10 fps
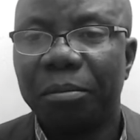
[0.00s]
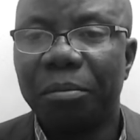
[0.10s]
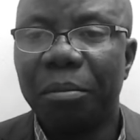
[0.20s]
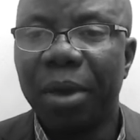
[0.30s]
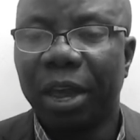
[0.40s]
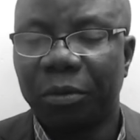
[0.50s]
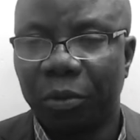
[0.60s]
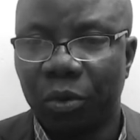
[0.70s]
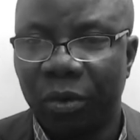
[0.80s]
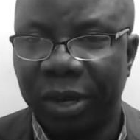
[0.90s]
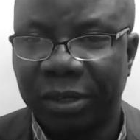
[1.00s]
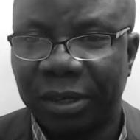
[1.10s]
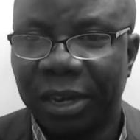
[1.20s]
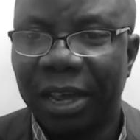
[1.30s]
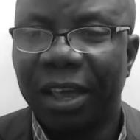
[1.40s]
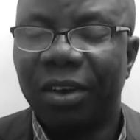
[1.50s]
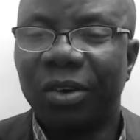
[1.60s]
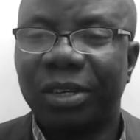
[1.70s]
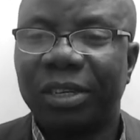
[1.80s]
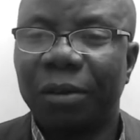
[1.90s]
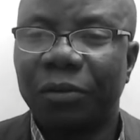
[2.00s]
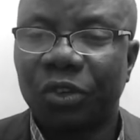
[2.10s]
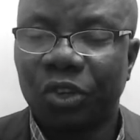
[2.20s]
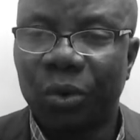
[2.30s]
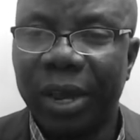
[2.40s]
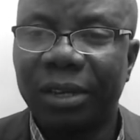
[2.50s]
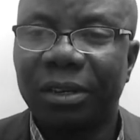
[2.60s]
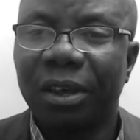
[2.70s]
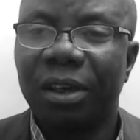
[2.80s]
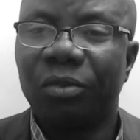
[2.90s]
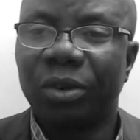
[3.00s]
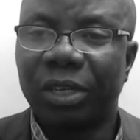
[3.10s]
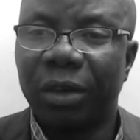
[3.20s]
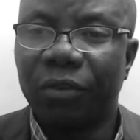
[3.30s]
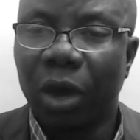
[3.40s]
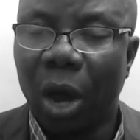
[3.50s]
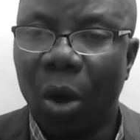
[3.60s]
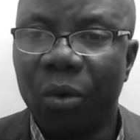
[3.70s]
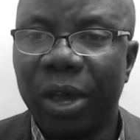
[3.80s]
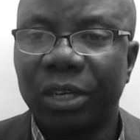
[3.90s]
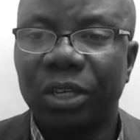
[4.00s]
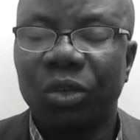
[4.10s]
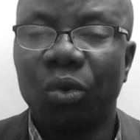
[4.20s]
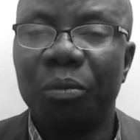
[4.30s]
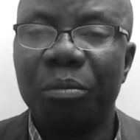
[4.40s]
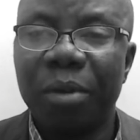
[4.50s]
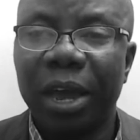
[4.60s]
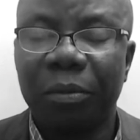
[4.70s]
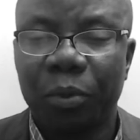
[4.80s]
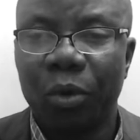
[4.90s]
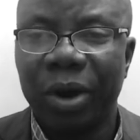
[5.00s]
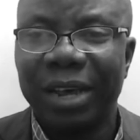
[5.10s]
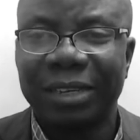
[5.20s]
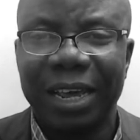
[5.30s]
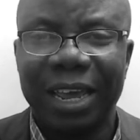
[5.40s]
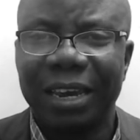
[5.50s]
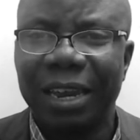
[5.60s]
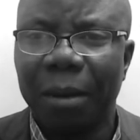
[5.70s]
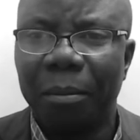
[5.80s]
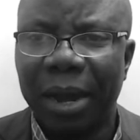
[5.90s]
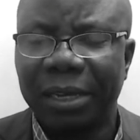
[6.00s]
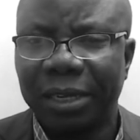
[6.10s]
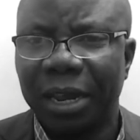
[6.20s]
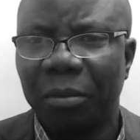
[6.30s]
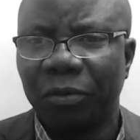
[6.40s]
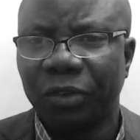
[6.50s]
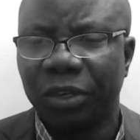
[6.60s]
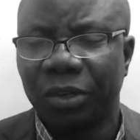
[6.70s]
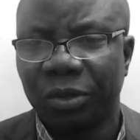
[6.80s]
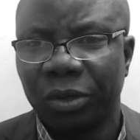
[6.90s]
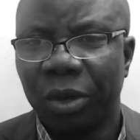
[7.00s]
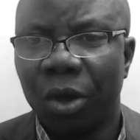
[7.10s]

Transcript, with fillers: Make progress. Receive strength. Receive courage to make progress in the mighty name of Jesus.